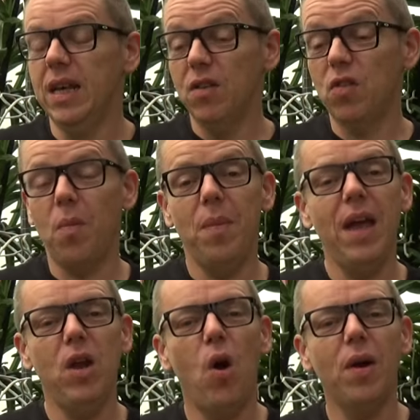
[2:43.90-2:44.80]
So you may
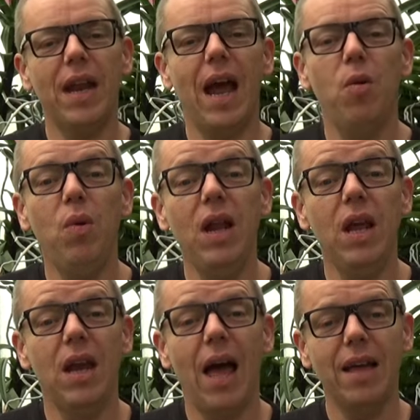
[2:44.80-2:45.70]
know that I really
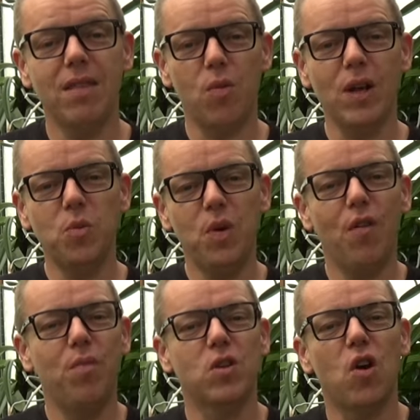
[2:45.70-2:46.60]
like the recipe
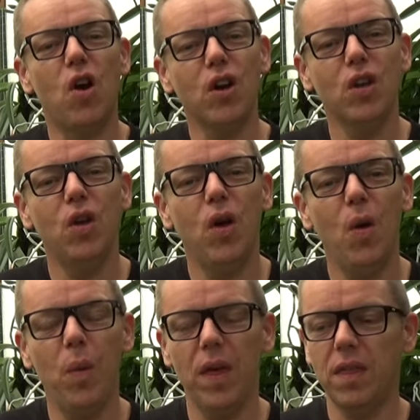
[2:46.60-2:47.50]
of Miss Orchid Girl
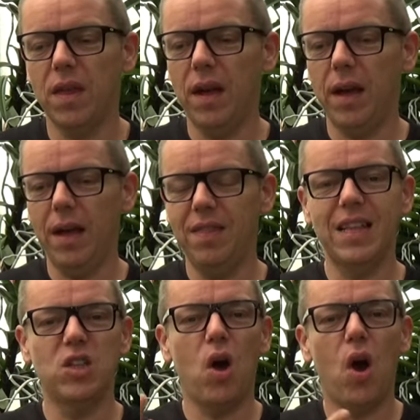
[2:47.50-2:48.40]
with uh,
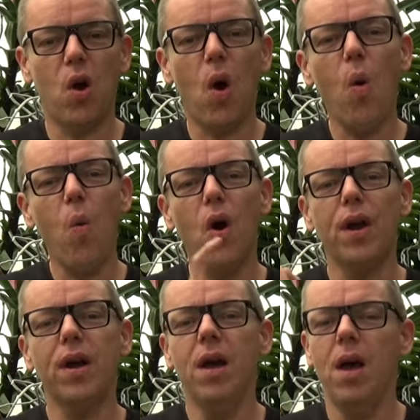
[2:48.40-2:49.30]
that's RO
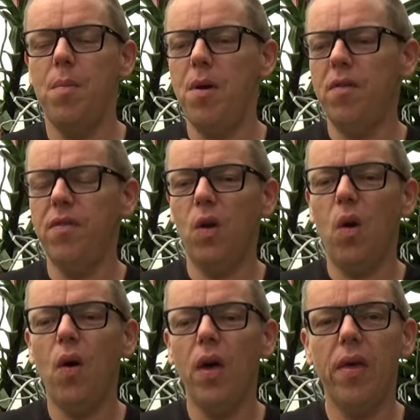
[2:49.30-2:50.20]
water, paraffin
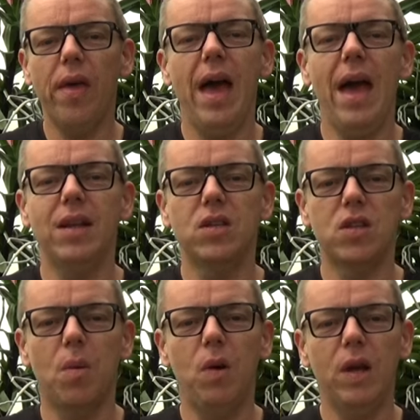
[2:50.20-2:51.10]
oil and
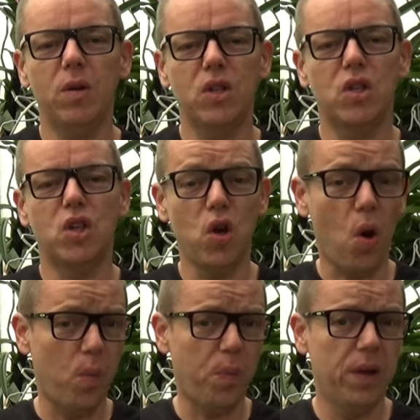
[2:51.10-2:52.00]
some liquid
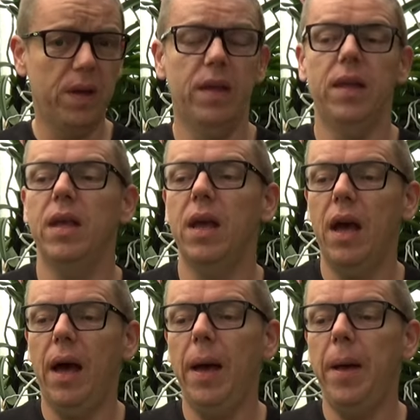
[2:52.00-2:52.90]
soap.
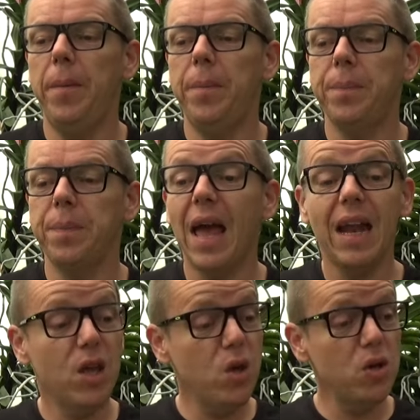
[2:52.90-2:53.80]
Um, and
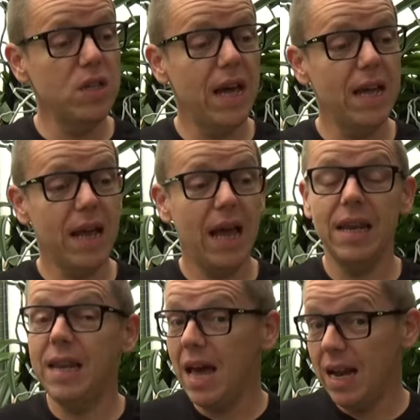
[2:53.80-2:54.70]
I use that
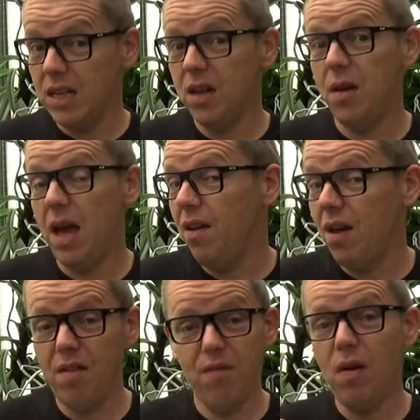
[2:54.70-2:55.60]
and that is a,
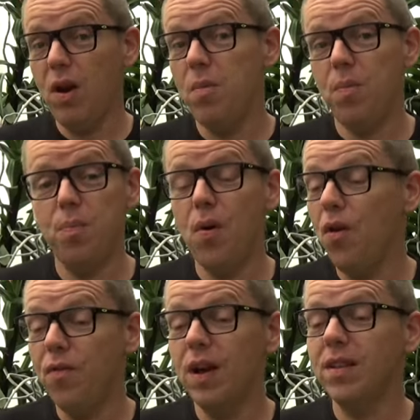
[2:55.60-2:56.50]
a, a very
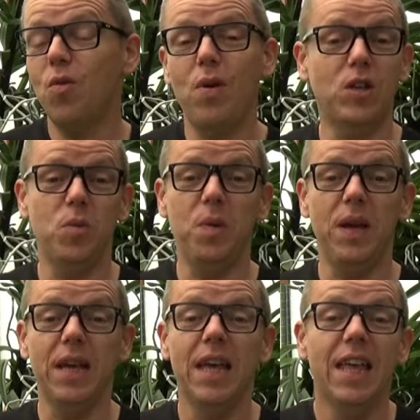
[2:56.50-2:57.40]
perfect
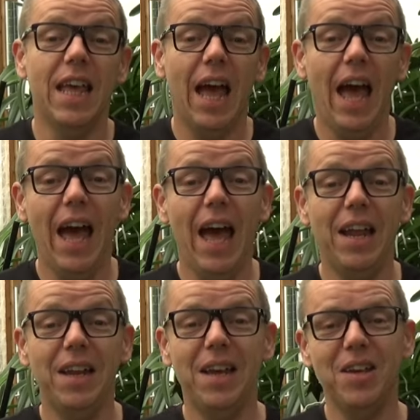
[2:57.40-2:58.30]
recipe
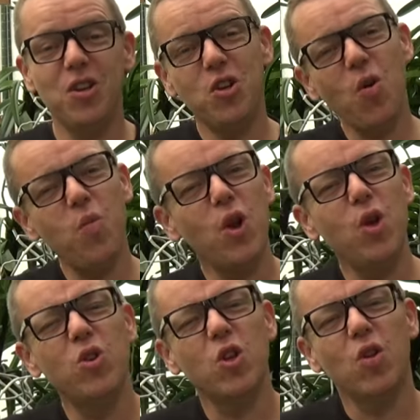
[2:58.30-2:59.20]
and uh, you don't want to
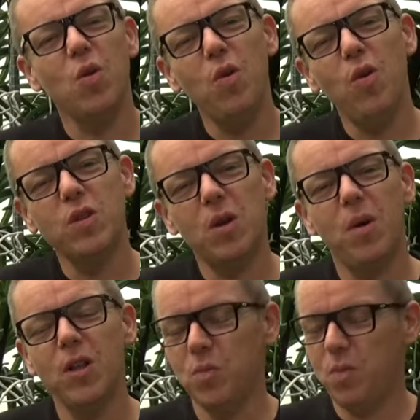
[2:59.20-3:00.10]
use it on the blooms and the buds